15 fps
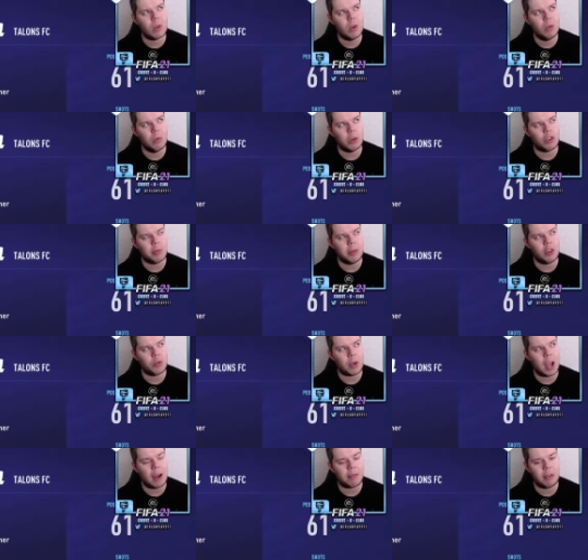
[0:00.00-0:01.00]
which means
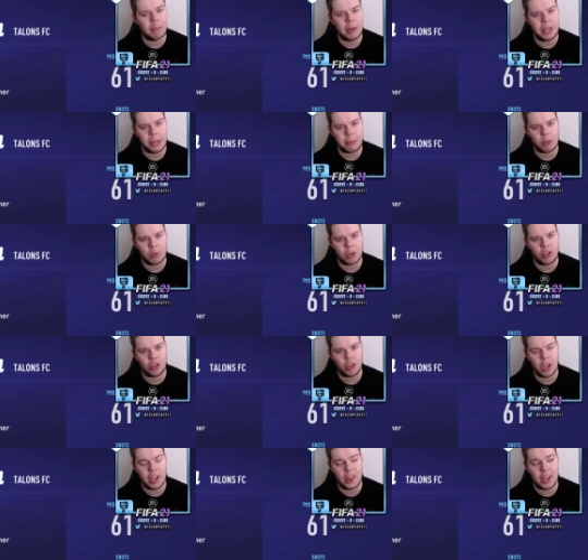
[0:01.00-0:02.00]
we have to beat
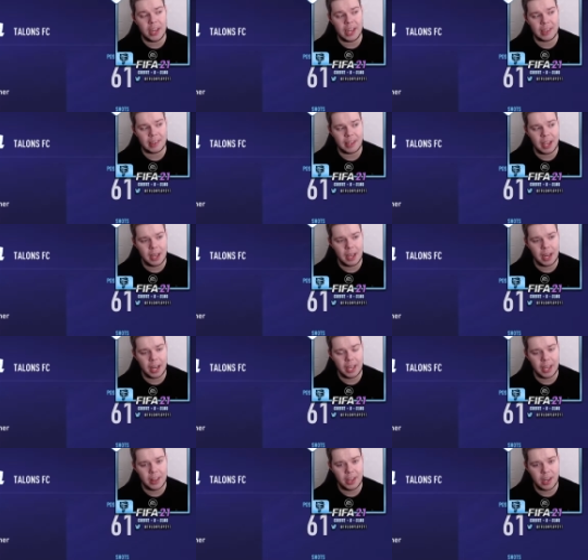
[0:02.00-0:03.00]
Ipswich in the next game,
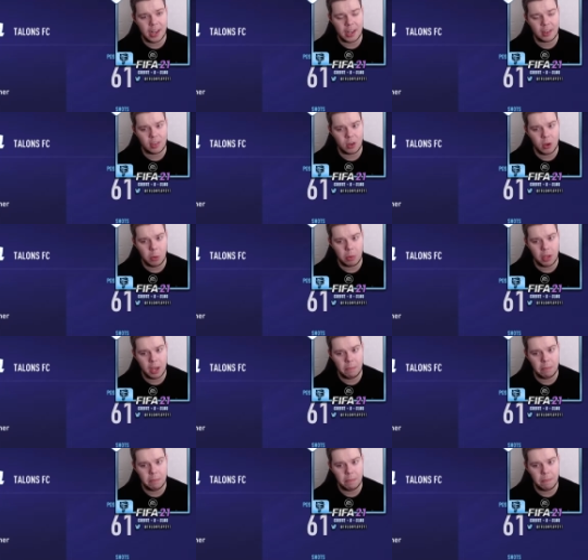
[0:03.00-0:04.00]
like in the next cup
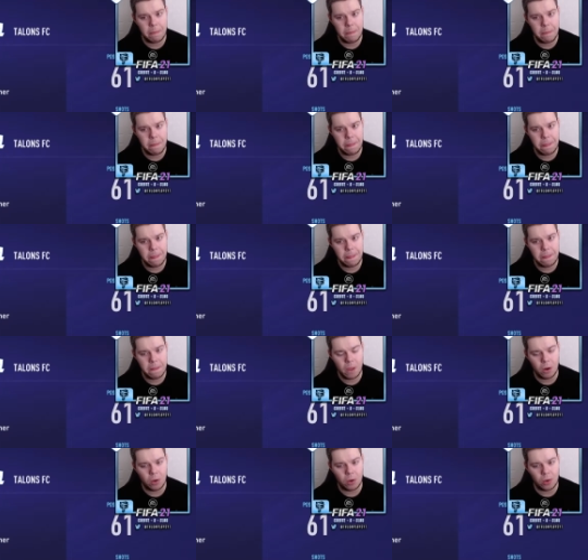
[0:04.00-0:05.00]
game,
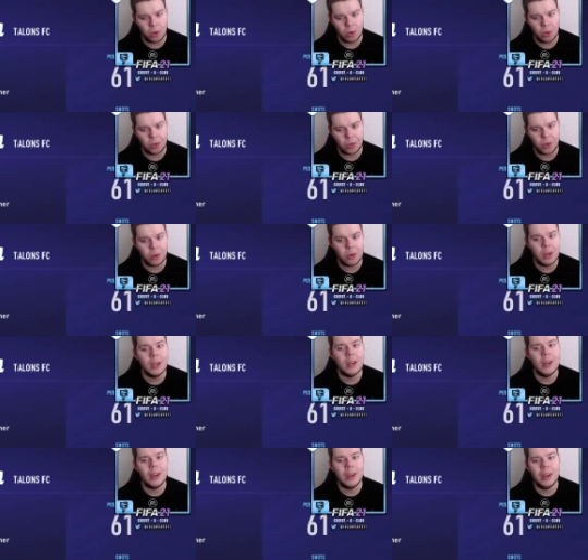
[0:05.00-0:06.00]
in order to go through.
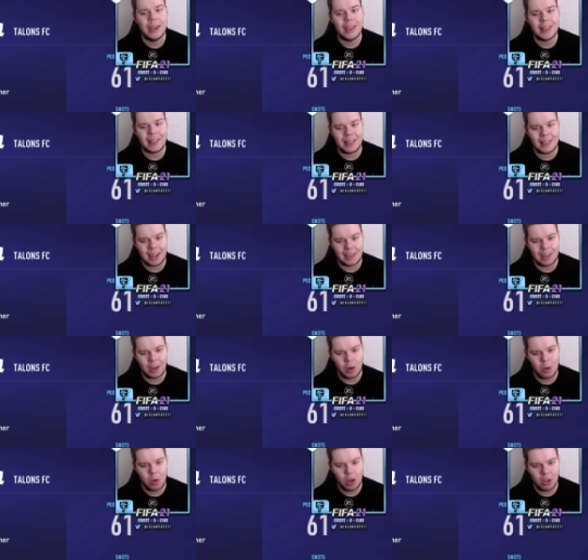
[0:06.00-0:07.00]
That's
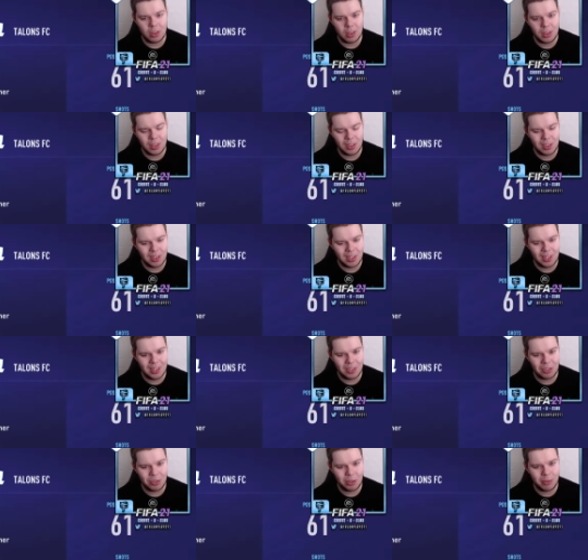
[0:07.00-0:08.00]
how it works in
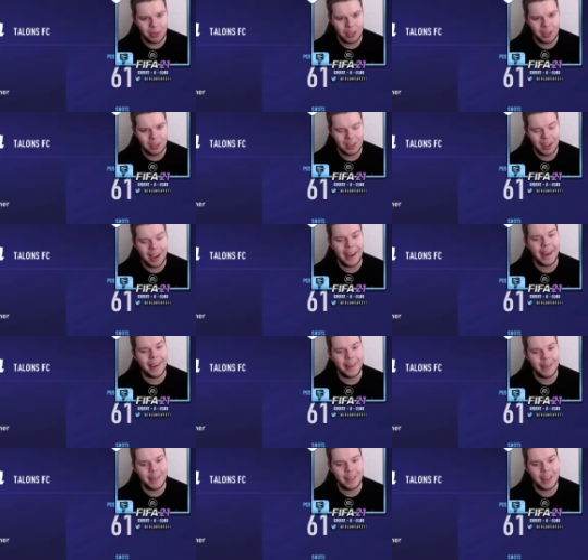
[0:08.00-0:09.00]
this trophy.
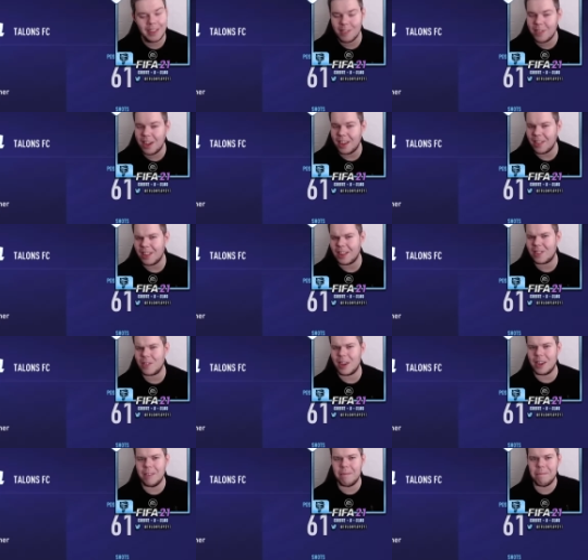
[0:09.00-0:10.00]
Aye, that's fair. That's
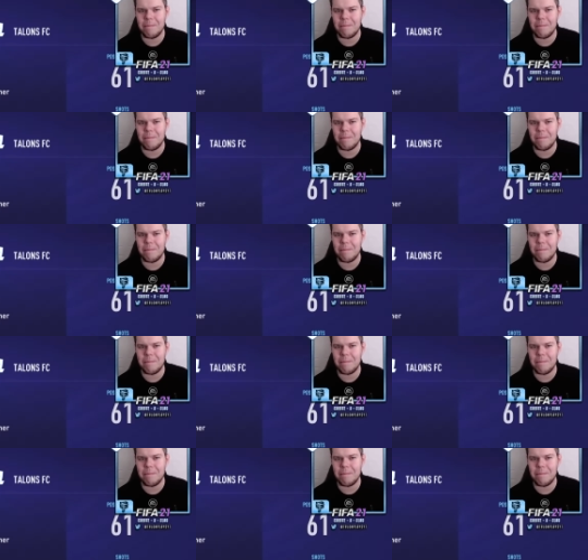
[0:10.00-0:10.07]
fair.